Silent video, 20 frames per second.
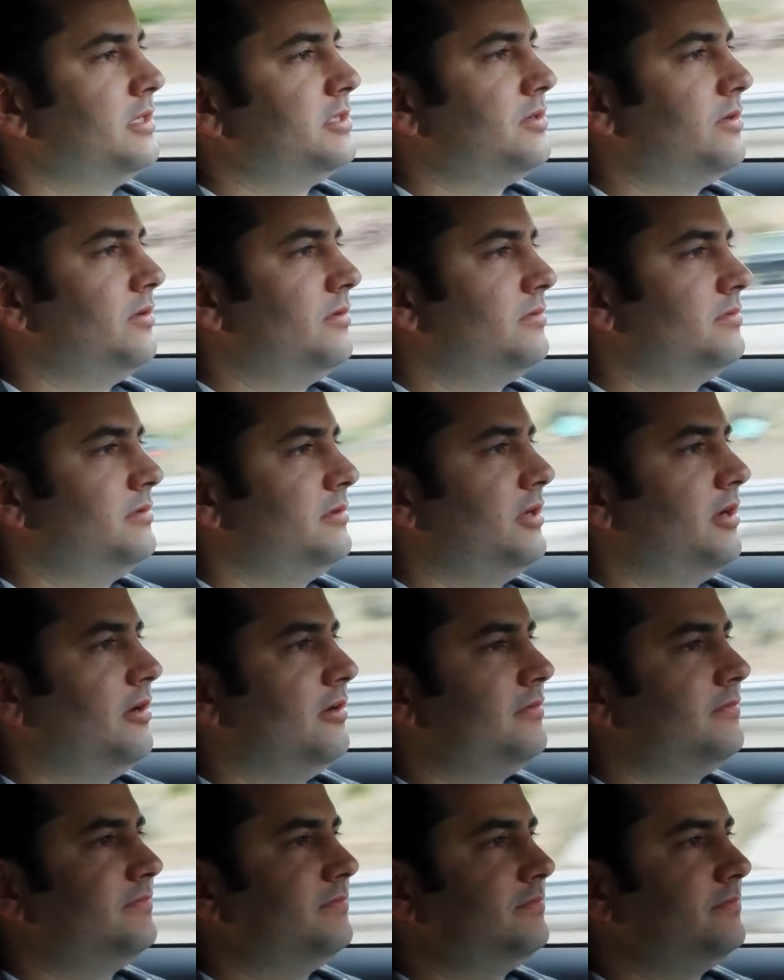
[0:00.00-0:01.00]
So, you know,
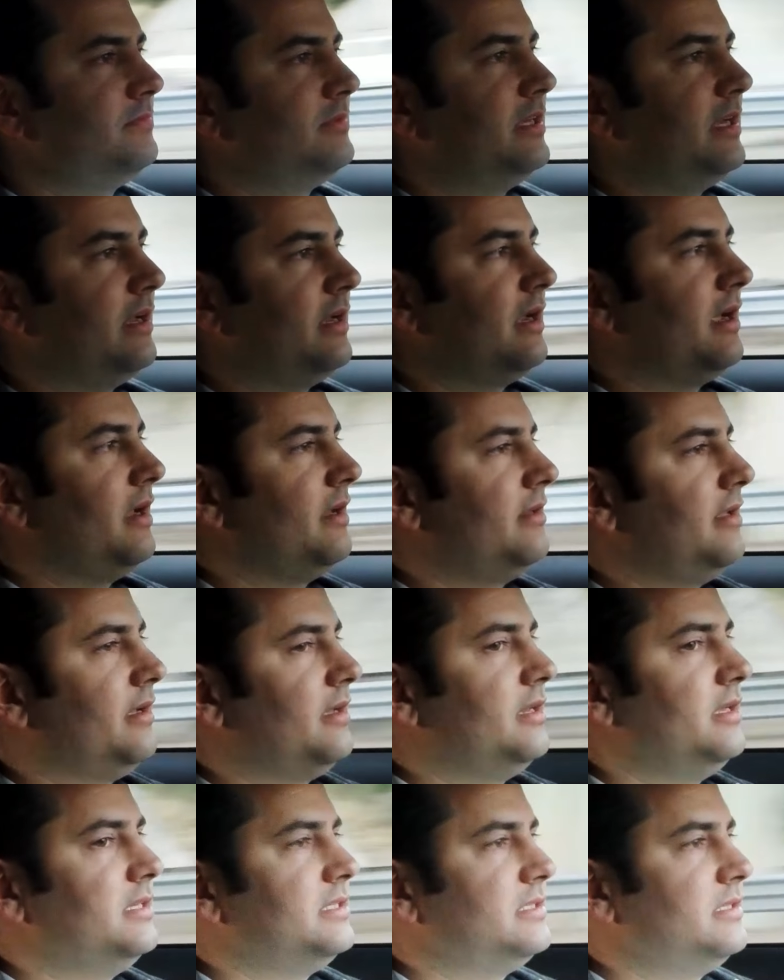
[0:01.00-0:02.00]
got to take
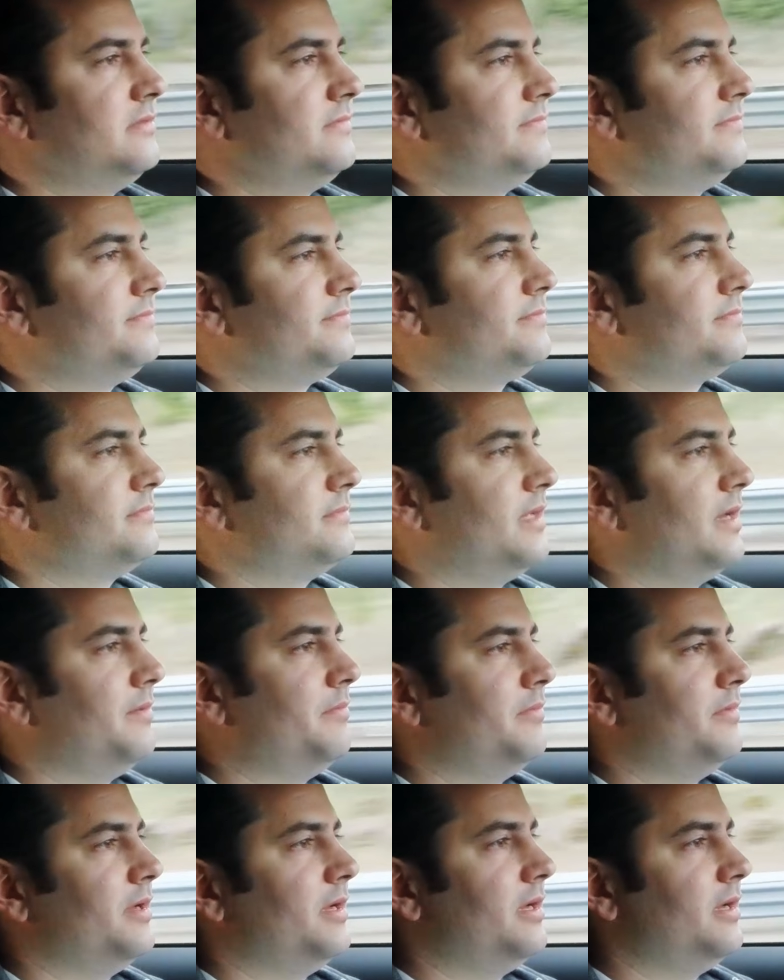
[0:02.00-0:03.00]
it easy.
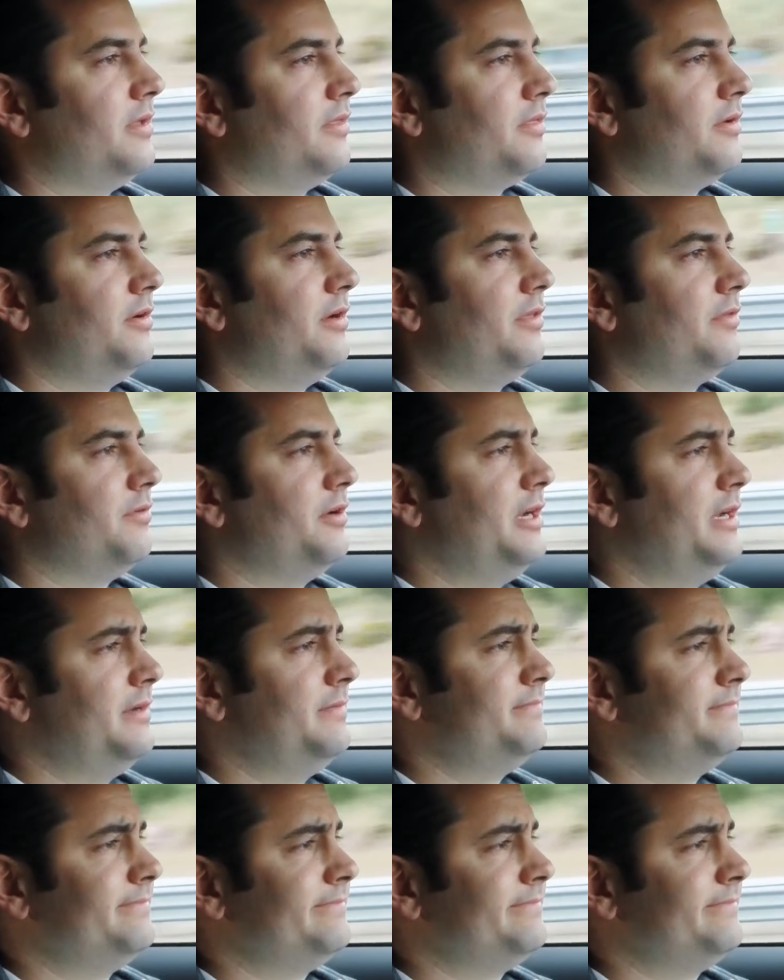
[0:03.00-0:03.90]
I'm 33